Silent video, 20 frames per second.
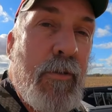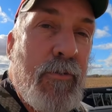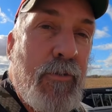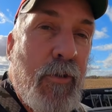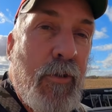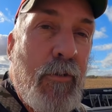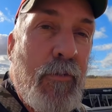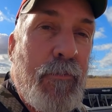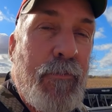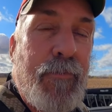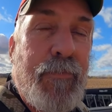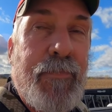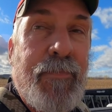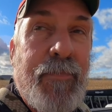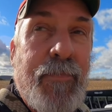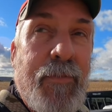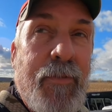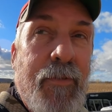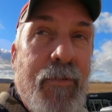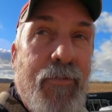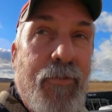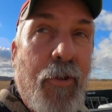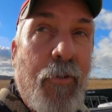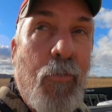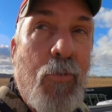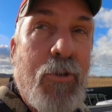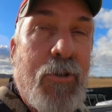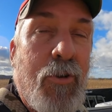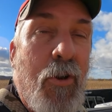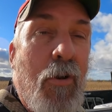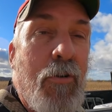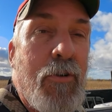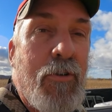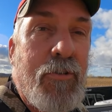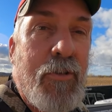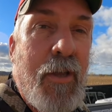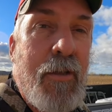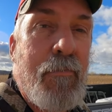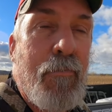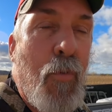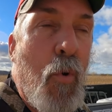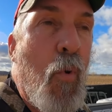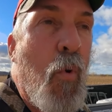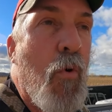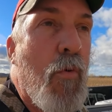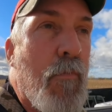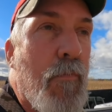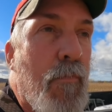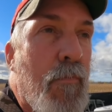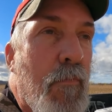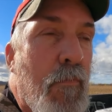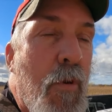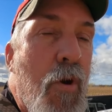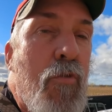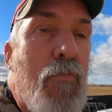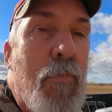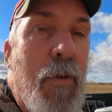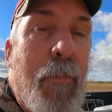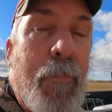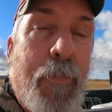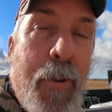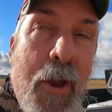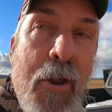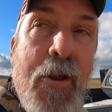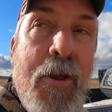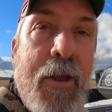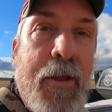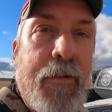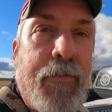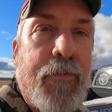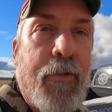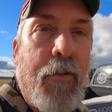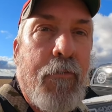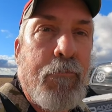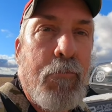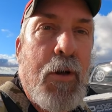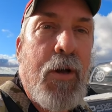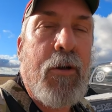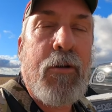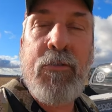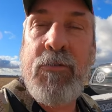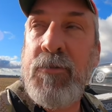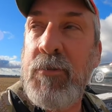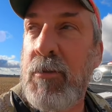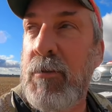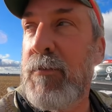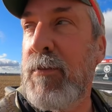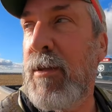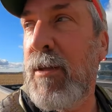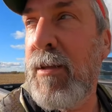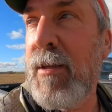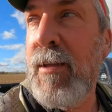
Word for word: so so we're starting to see more movement period of bucks so